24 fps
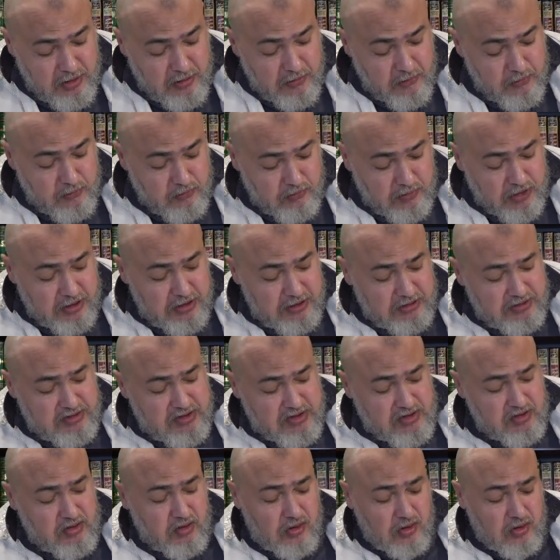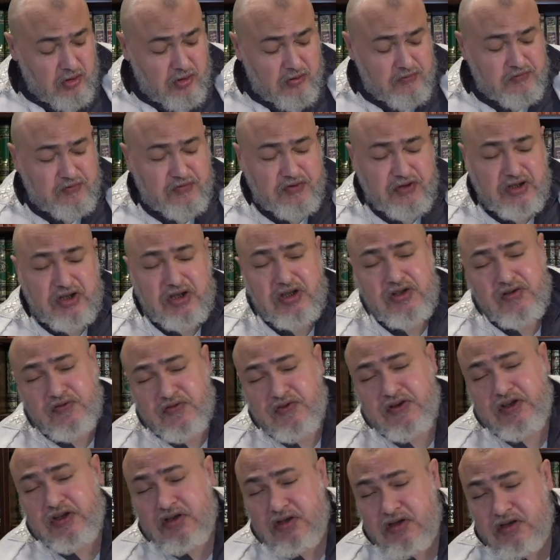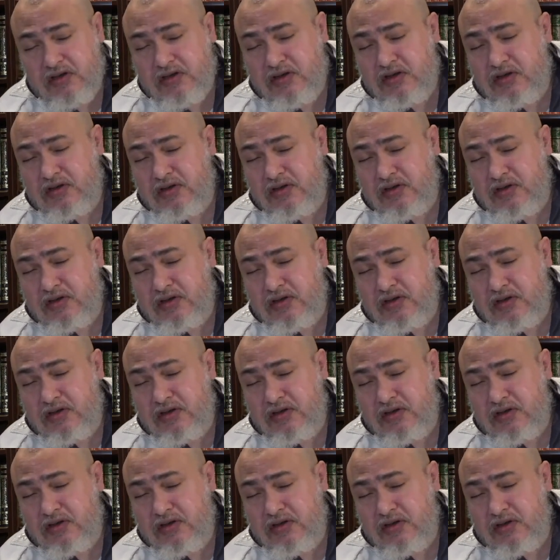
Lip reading: rights of even